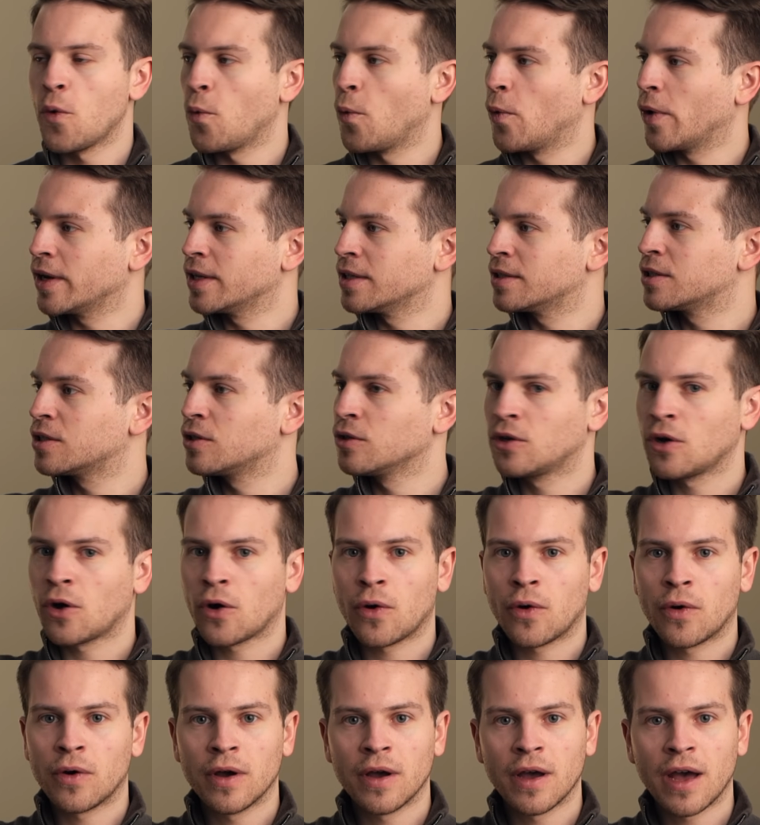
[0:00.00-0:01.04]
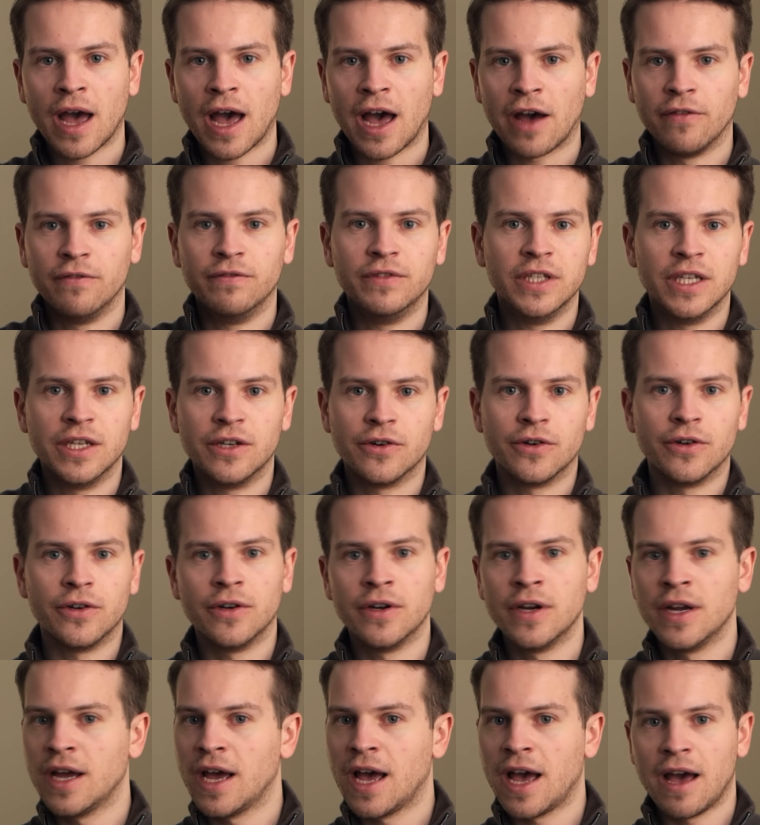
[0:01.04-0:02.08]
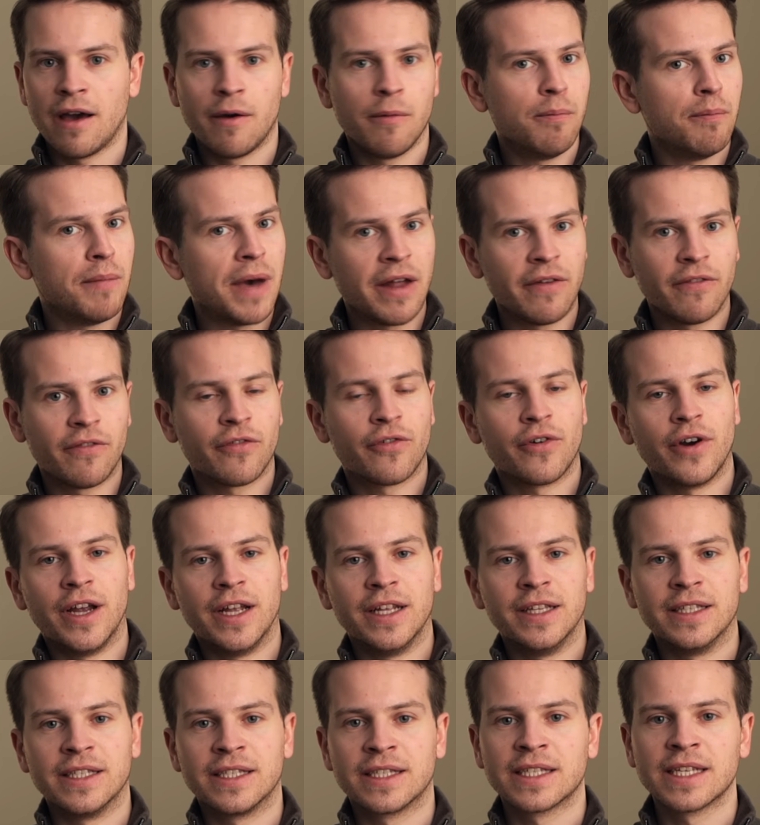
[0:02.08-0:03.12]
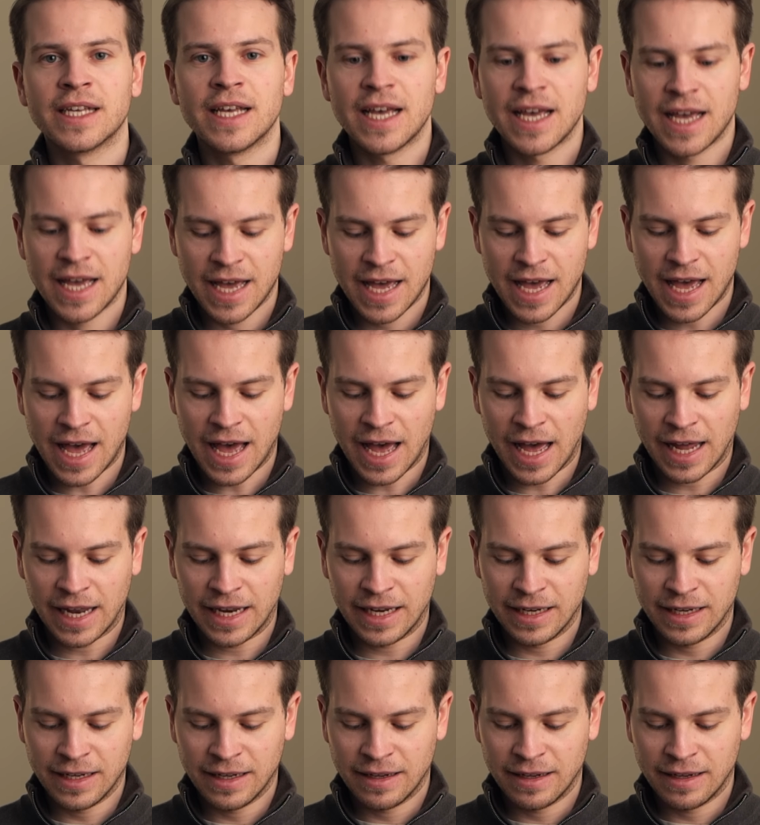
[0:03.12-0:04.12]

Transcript: went to go have dinner, met friends, and